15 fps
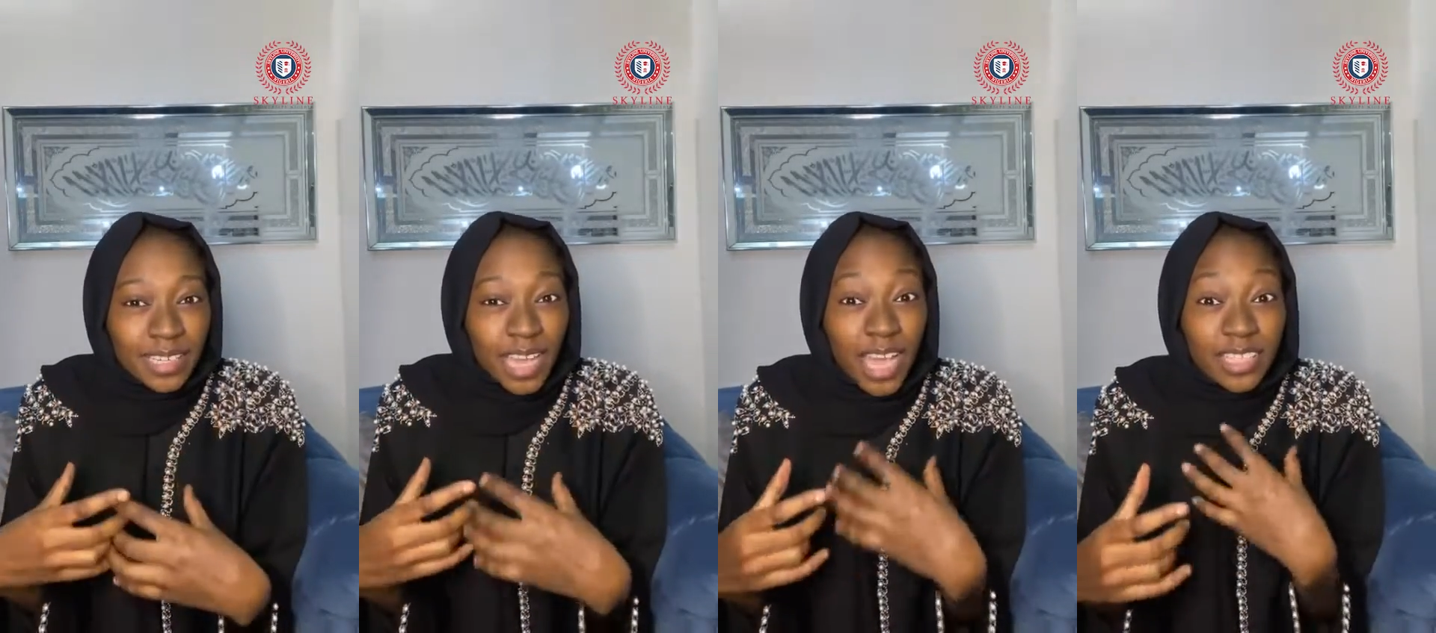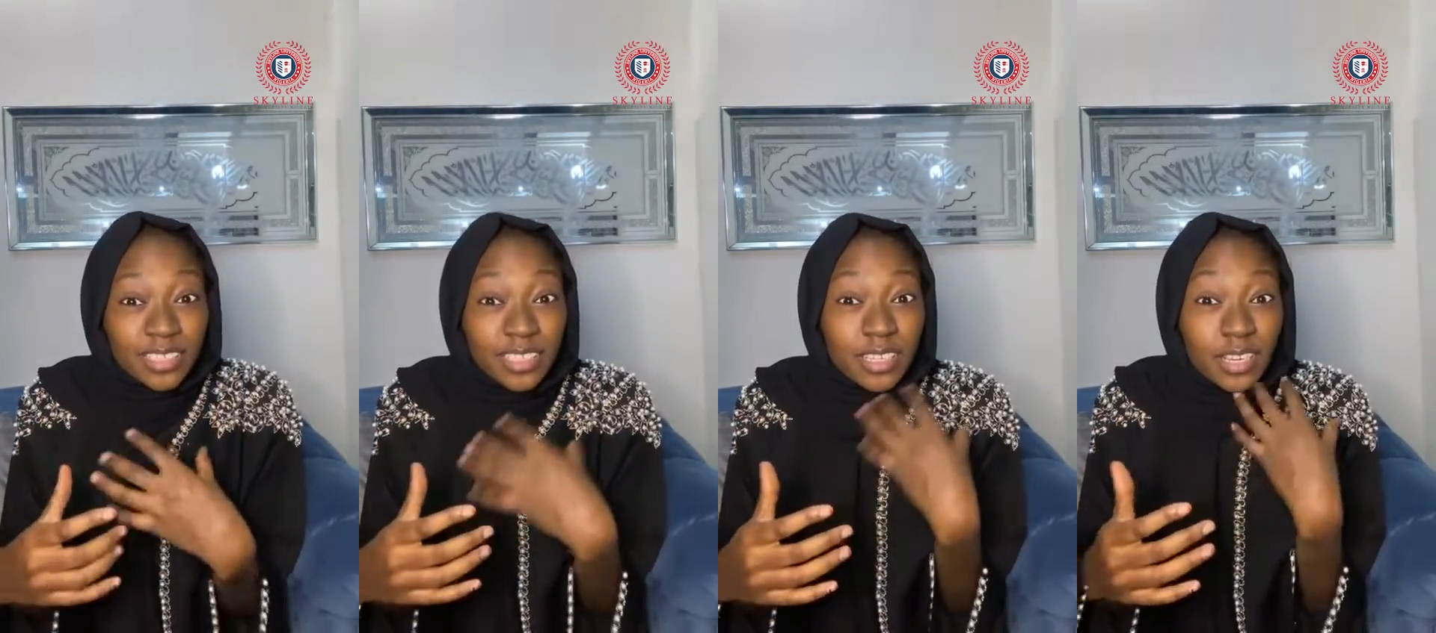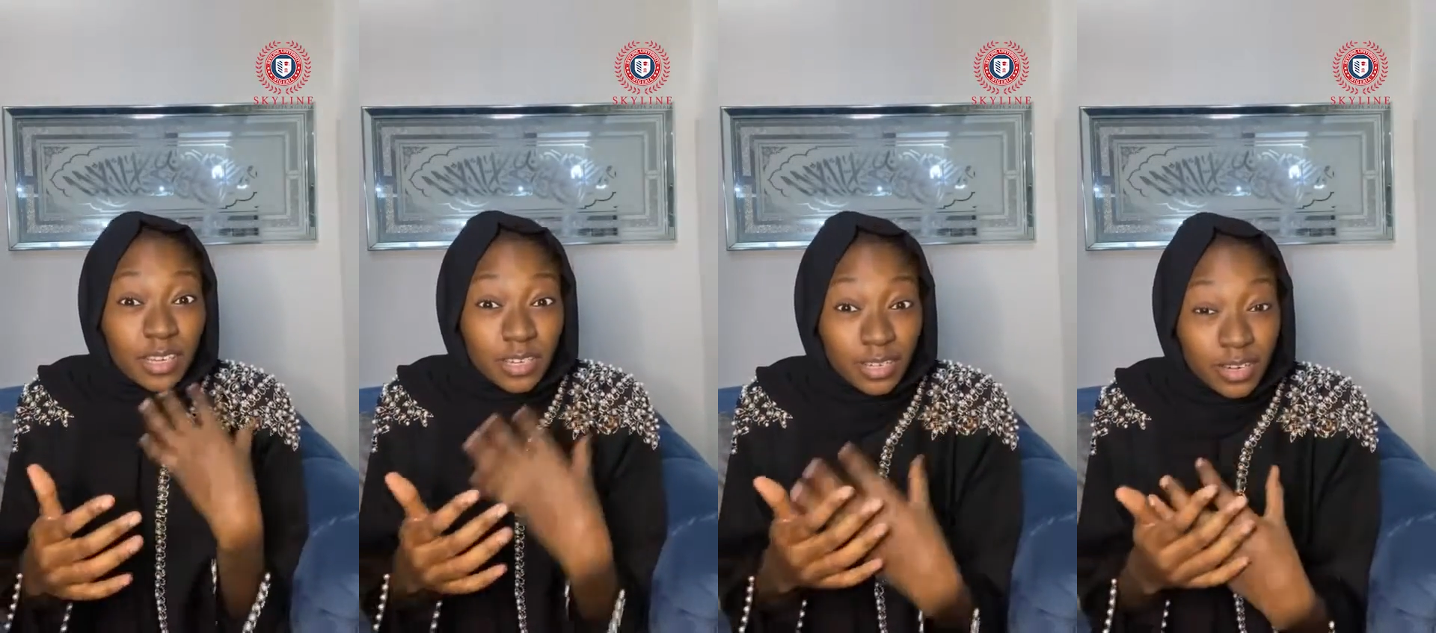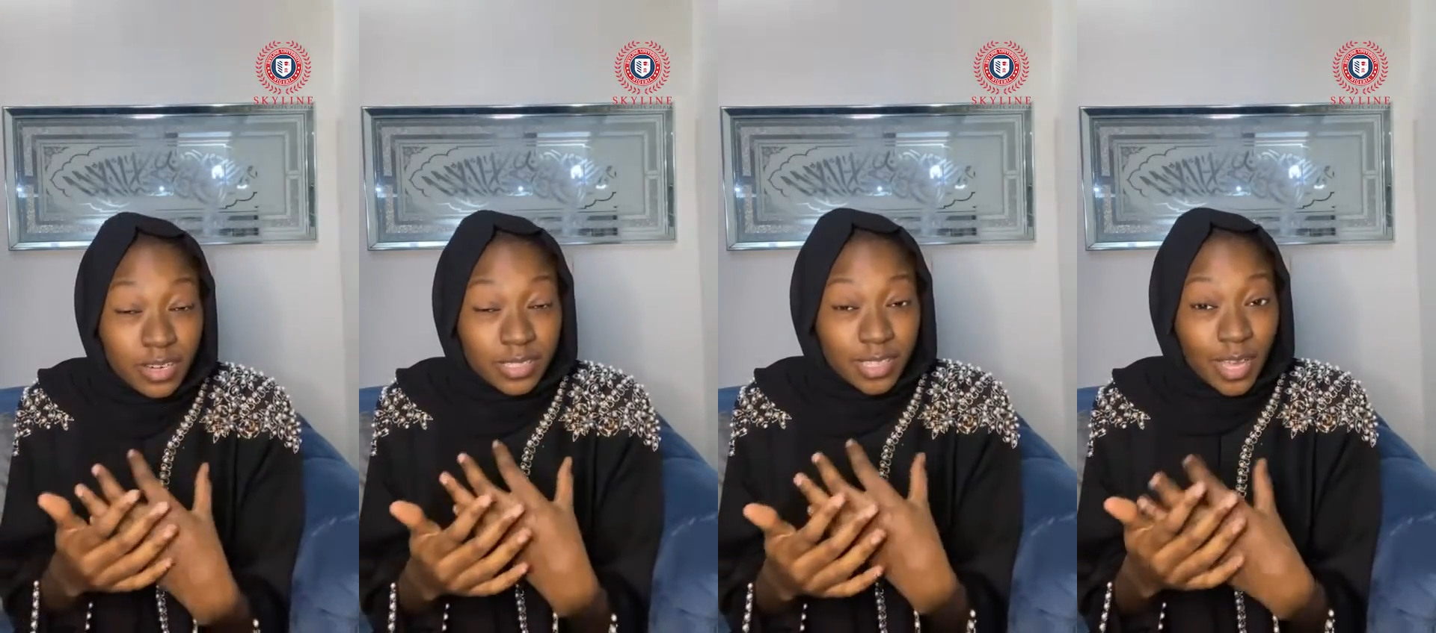I actually
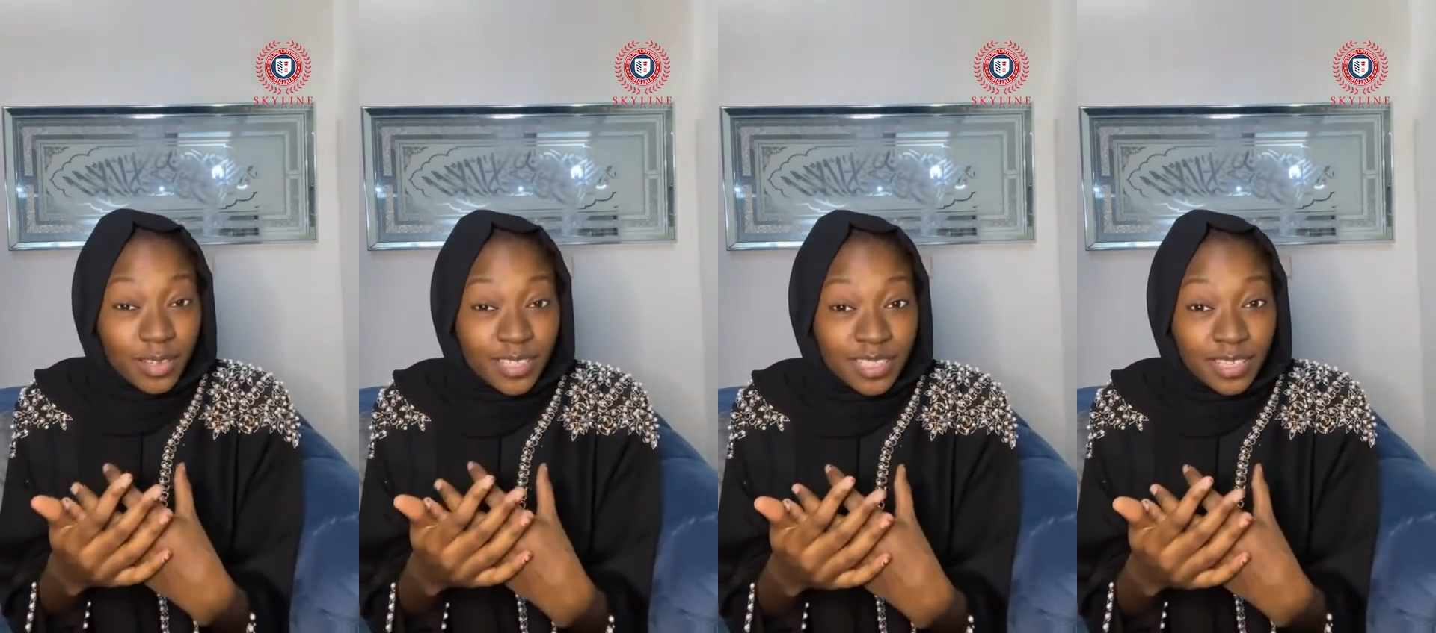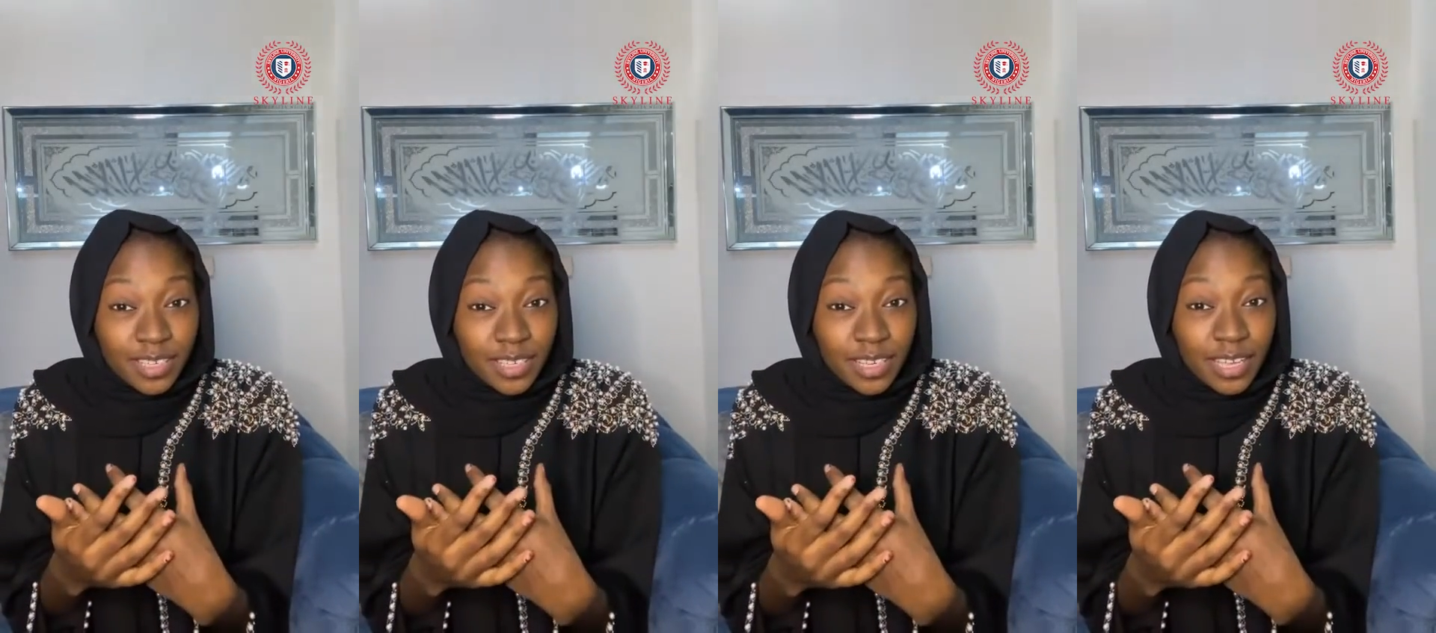learned how to